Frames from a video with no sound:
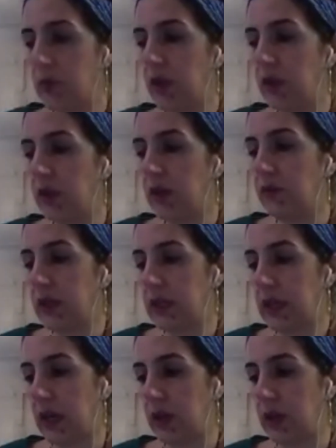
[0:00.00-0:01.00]
of the
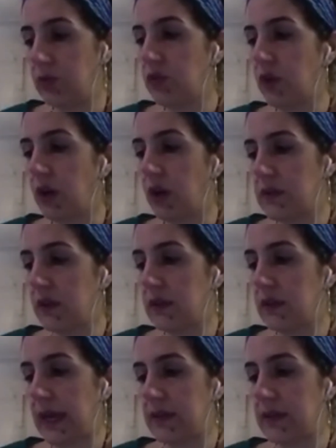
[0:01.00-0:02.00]
cow dries on the
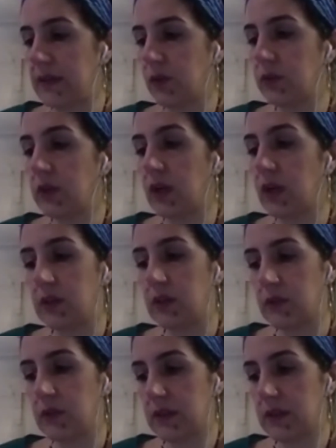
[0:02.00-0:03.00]
asphalt under
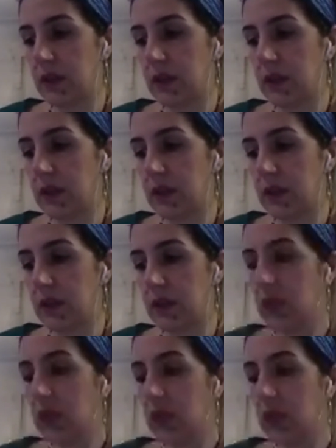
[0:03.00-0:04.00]
the sun.
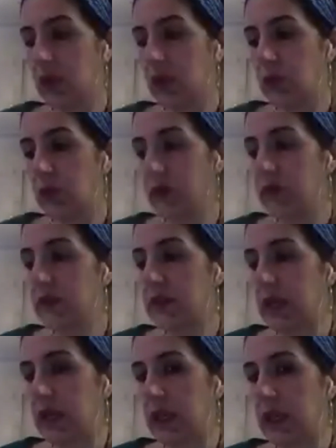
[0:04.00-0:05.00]
The crows
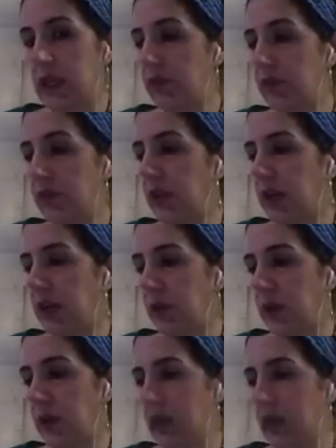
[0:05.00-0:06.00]
sing and fly
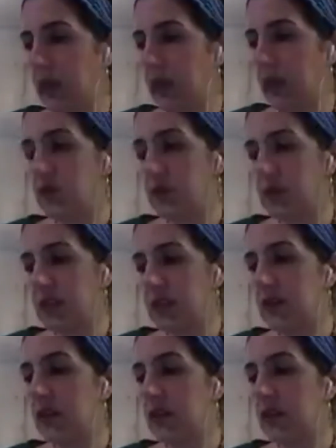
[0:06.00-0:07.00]
away. The
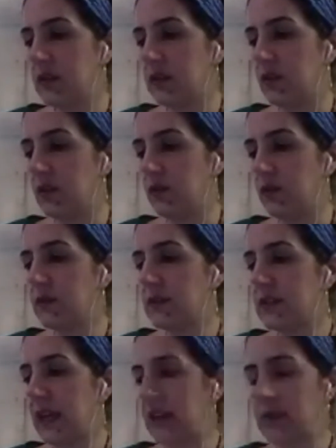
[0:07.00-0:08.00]
trees continue to
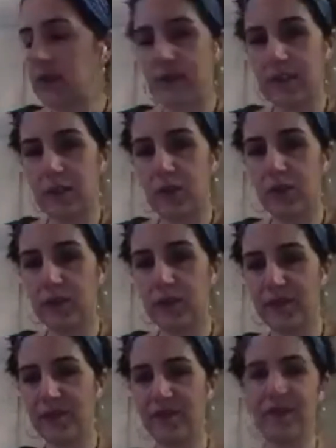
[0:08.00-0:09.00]
stand still.
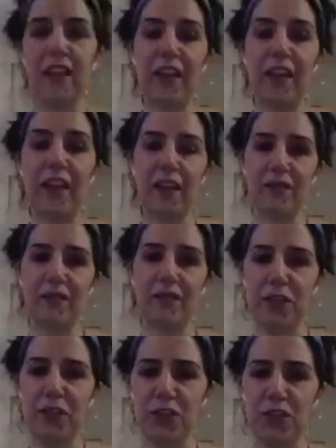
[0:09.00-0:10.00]
And I
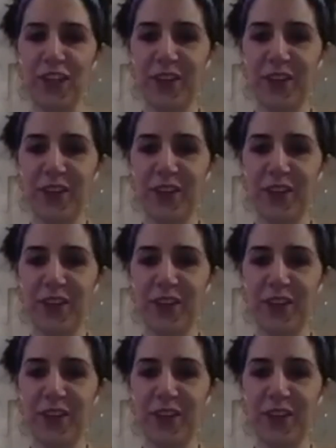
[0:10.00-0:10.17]
finished there.